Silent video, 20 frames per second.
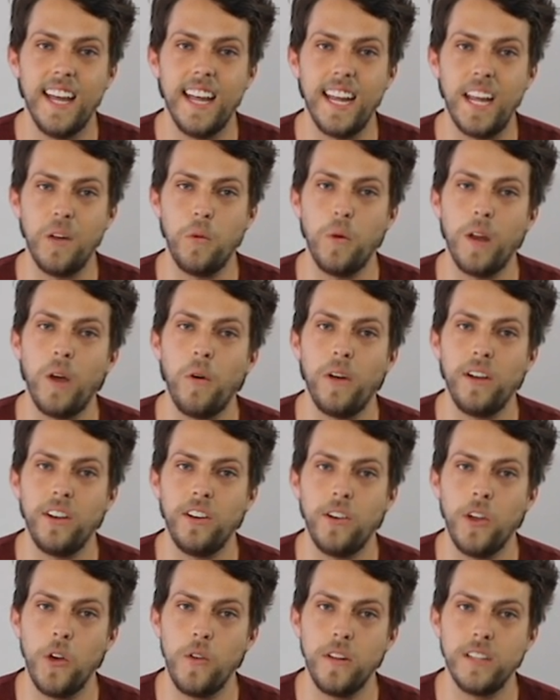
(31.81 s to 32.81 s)
And what I want
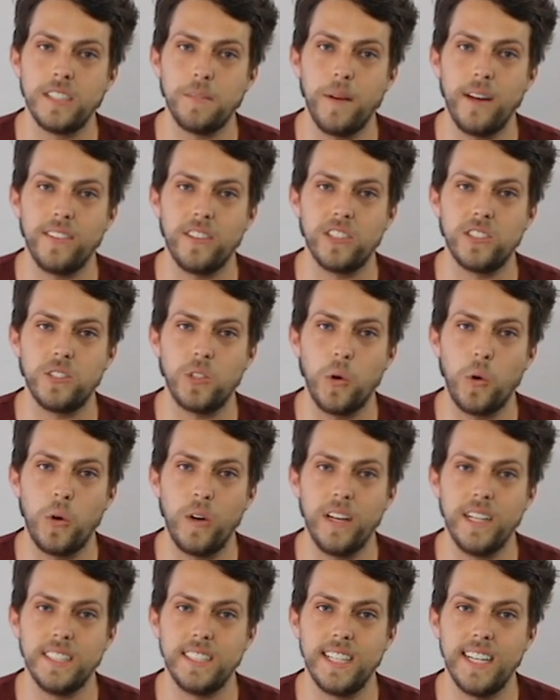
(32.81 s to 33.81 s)
you to notice about their
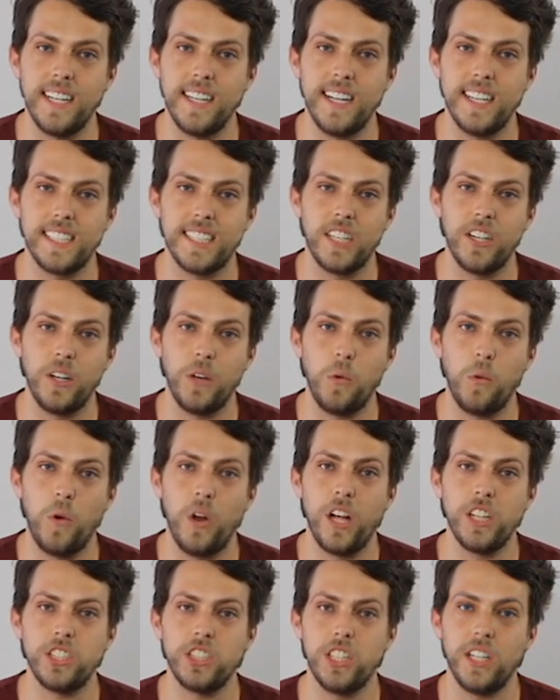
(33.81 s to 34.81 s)
story is they didn't necessarily
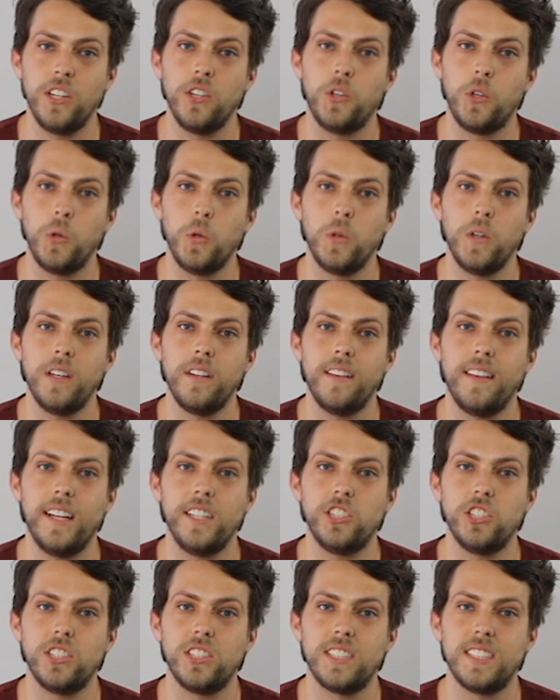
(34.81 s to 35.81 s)
rush into it, they
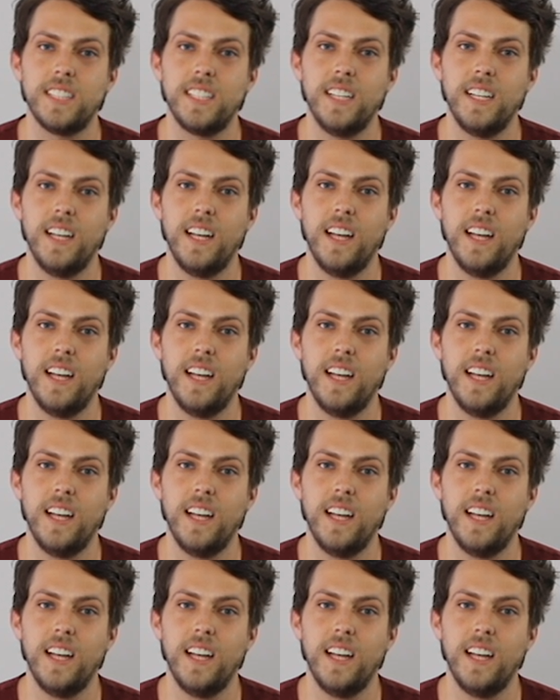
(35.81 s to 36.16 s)
just